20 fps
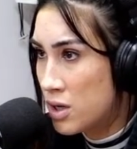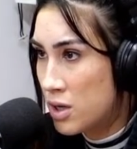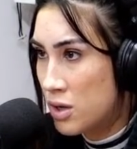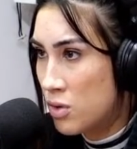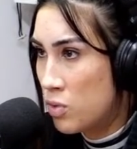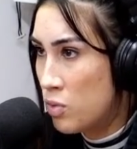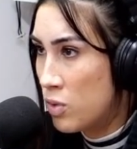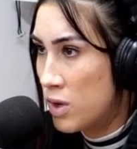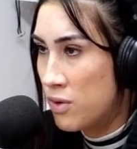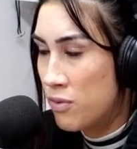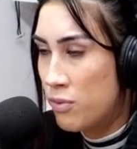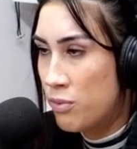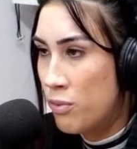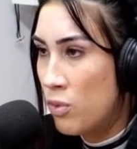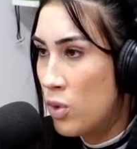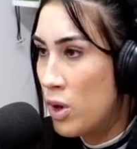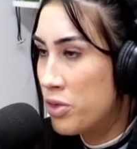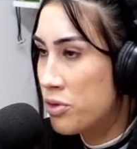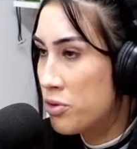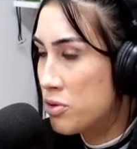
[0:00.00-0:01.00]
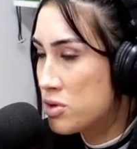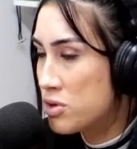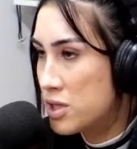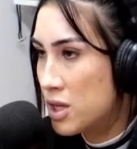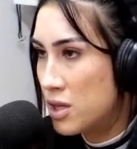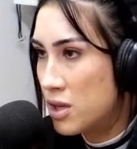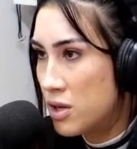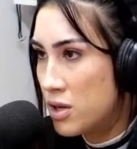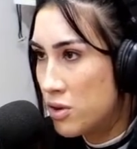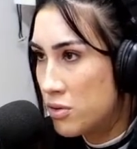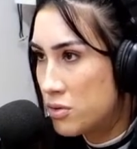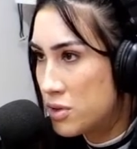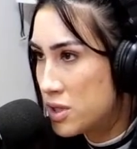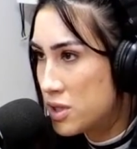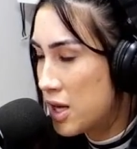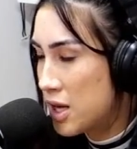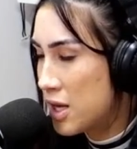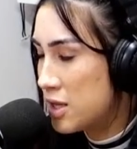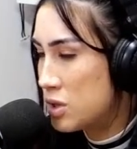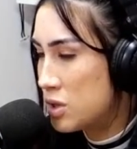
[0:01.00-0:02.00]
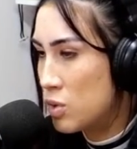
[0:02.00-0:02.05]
We went through silicone skins.